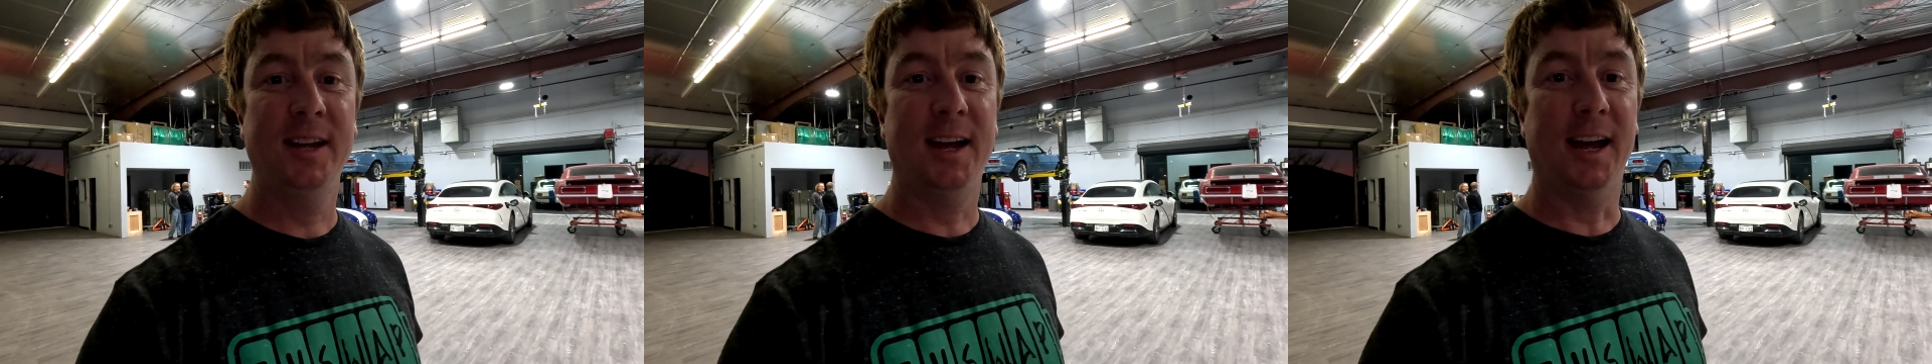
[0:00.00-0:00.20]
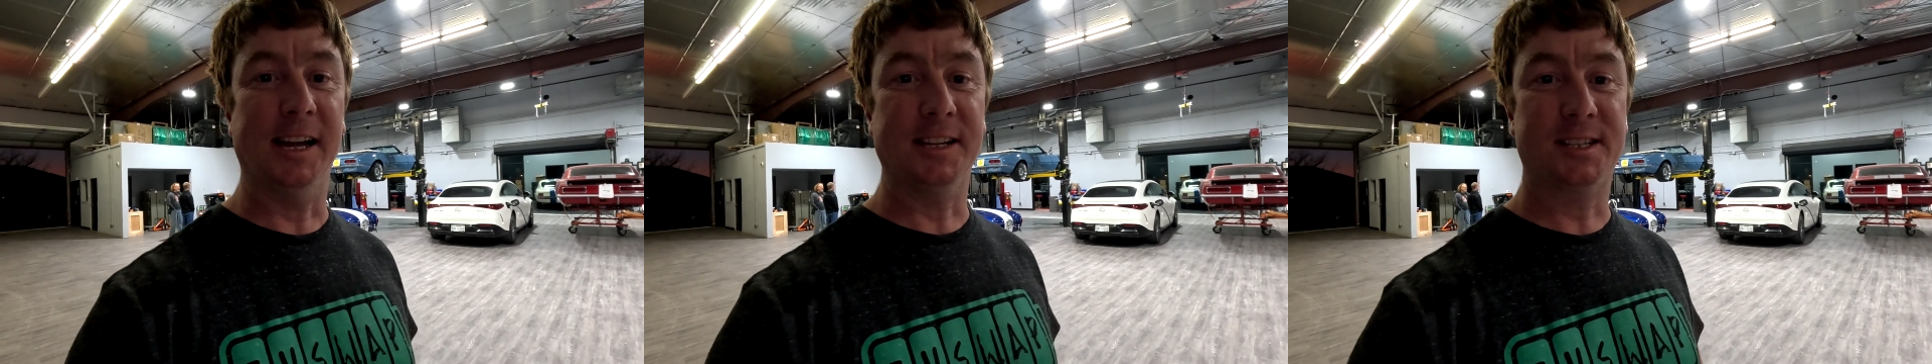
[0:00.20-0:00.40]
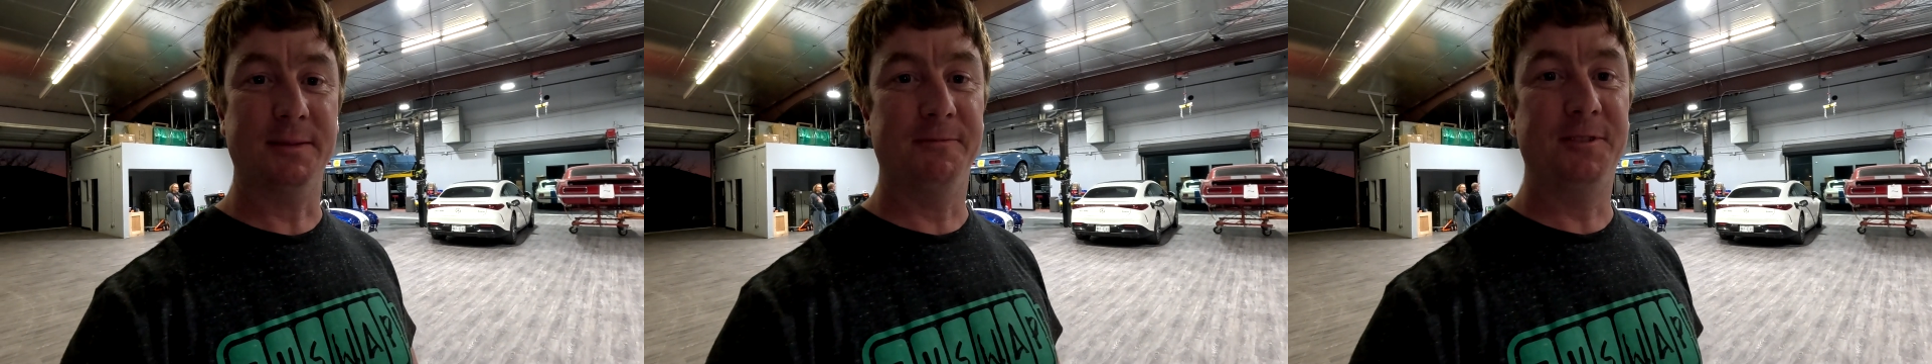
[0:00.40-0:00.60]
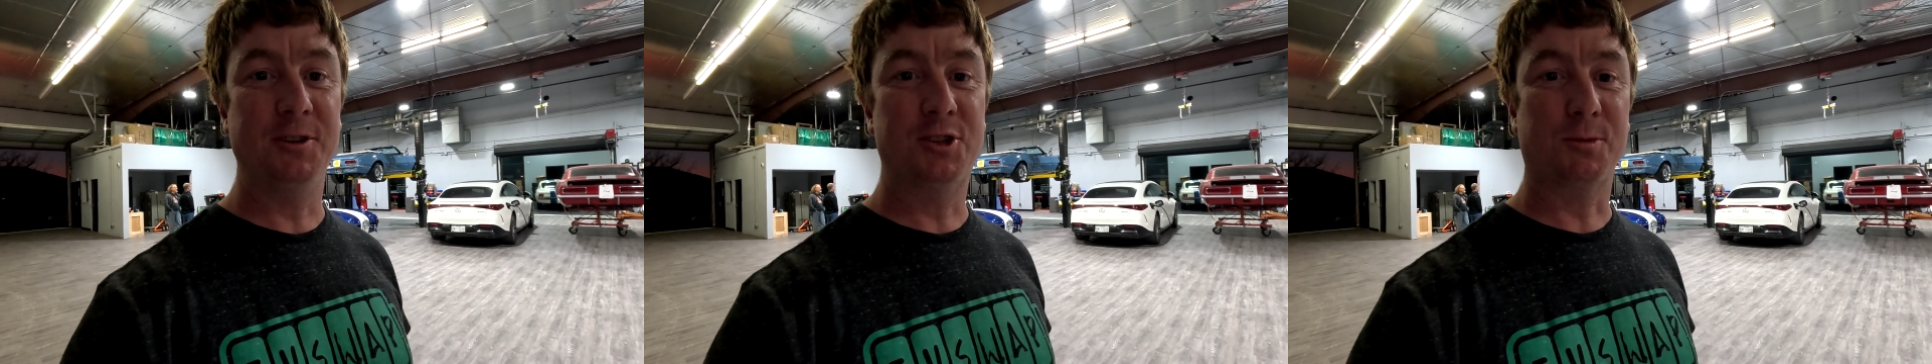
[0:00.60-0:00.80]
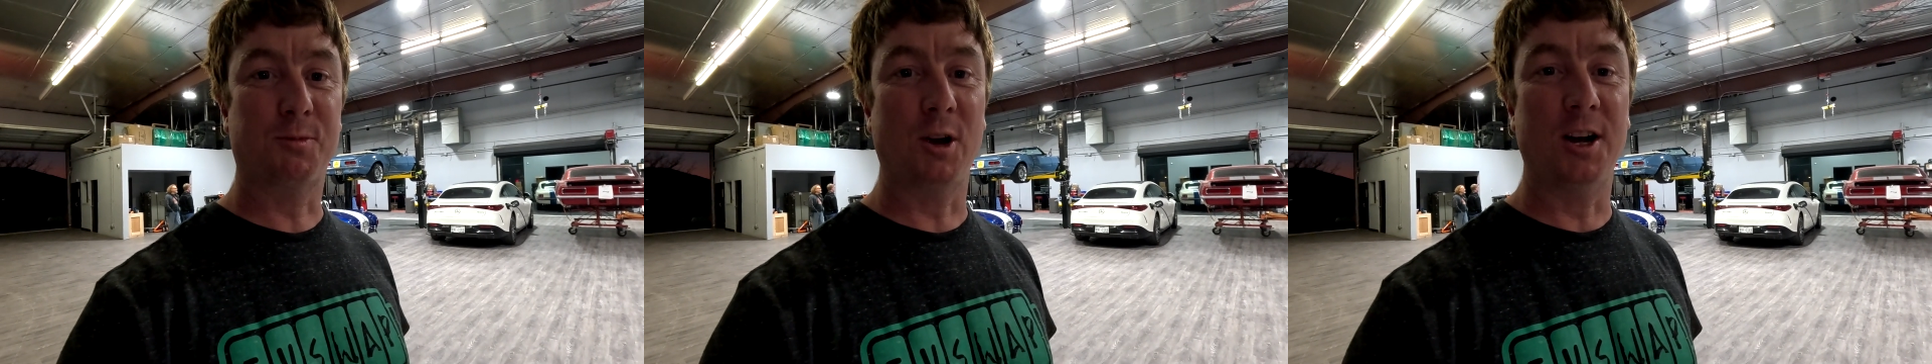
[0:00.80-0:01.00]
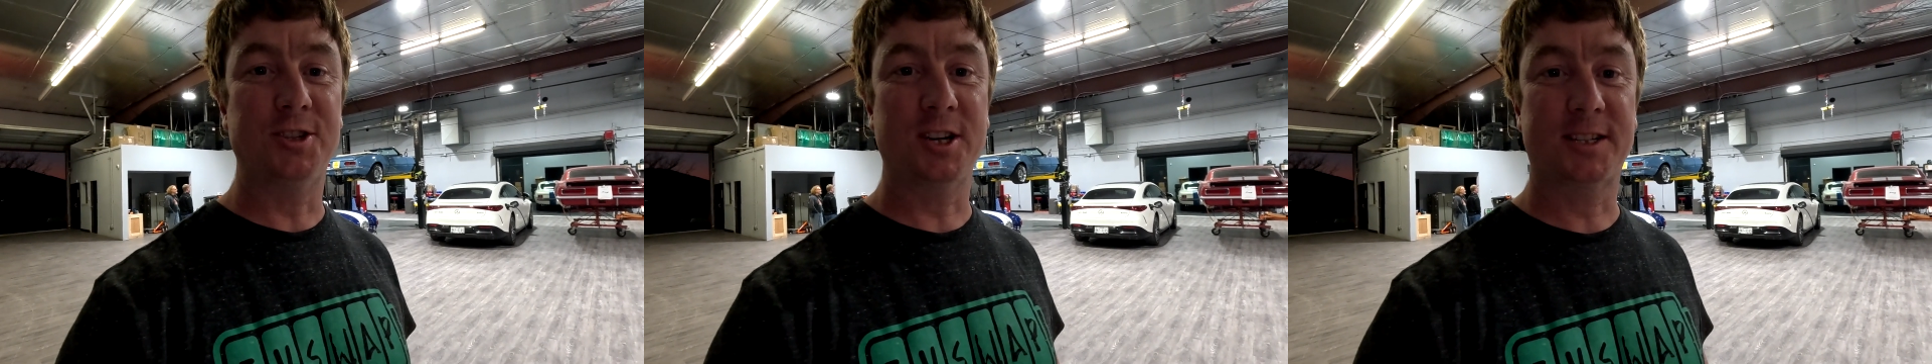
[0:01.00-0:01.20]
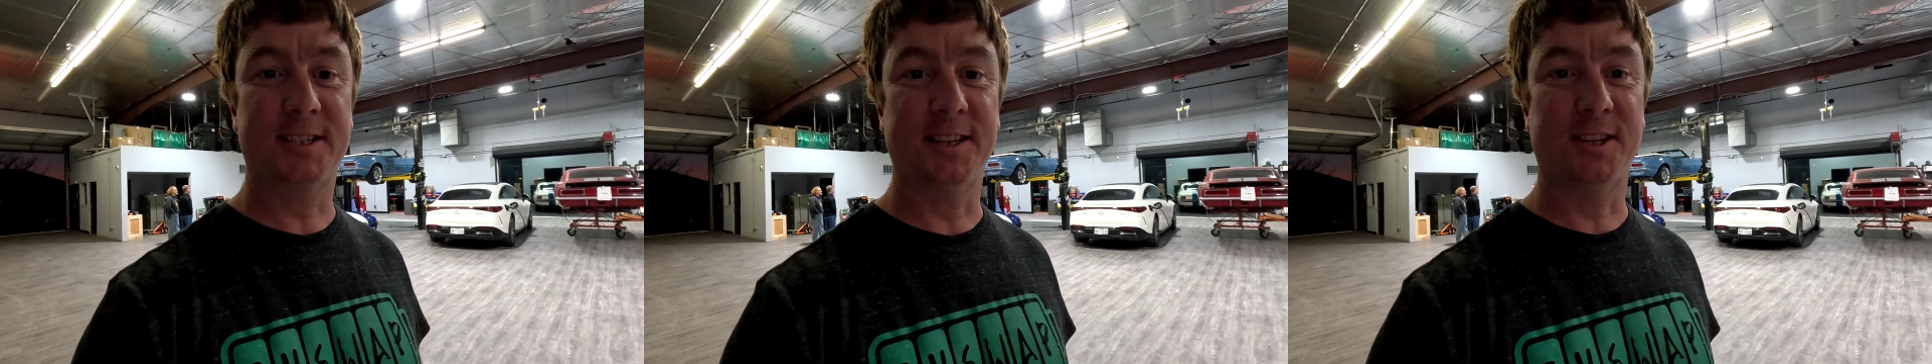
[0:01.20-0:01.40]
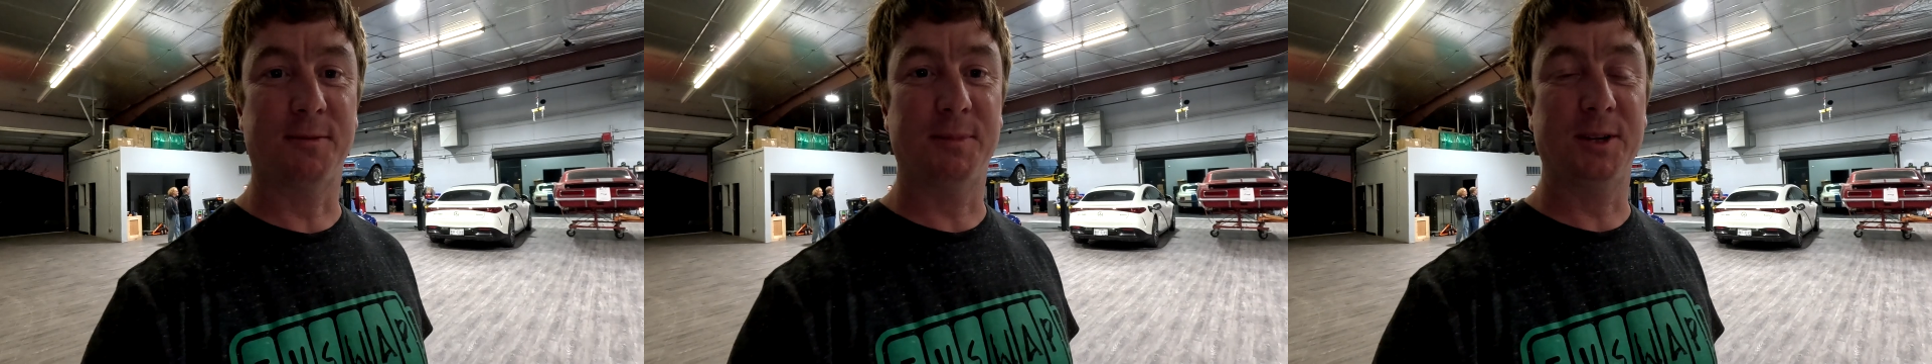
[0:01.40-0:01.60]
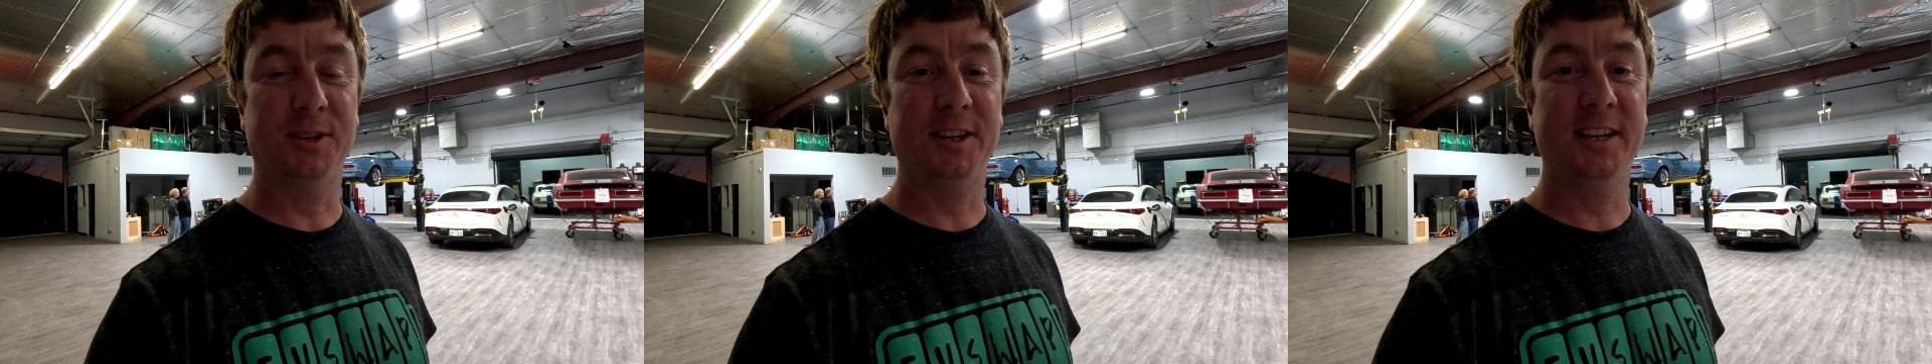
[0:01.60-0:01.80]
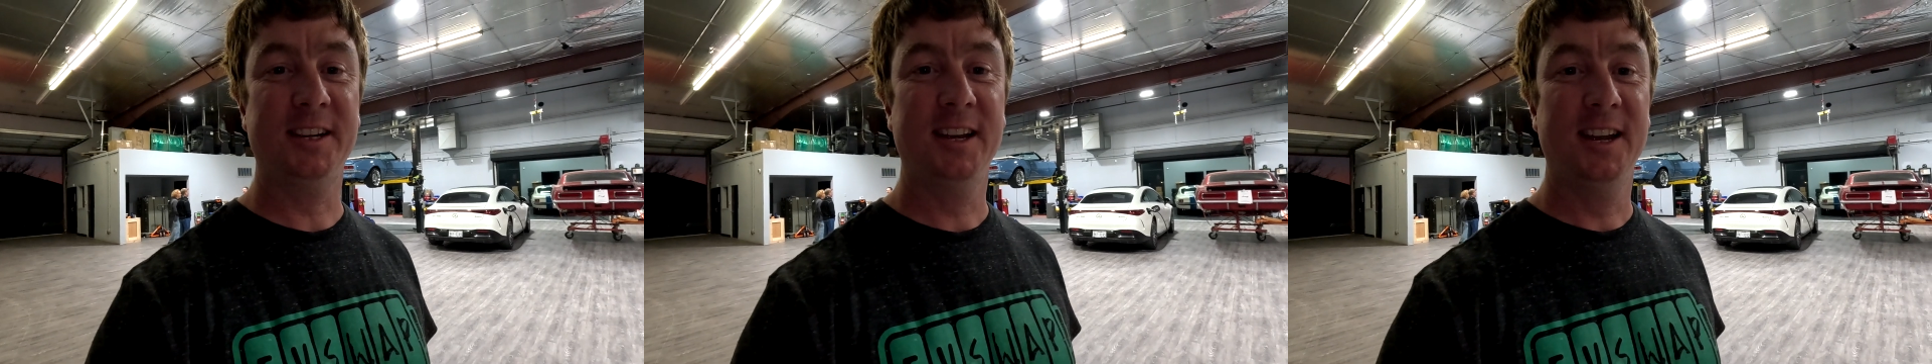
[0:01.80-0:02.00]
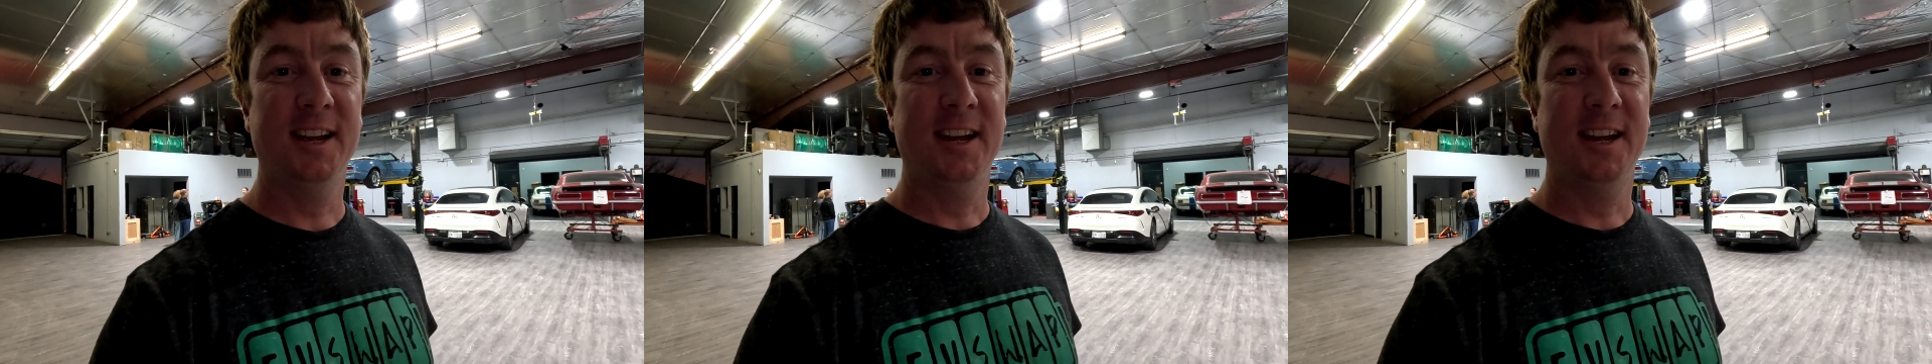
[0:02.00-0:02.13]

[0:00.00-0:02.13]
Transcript: and some future projects that they're building.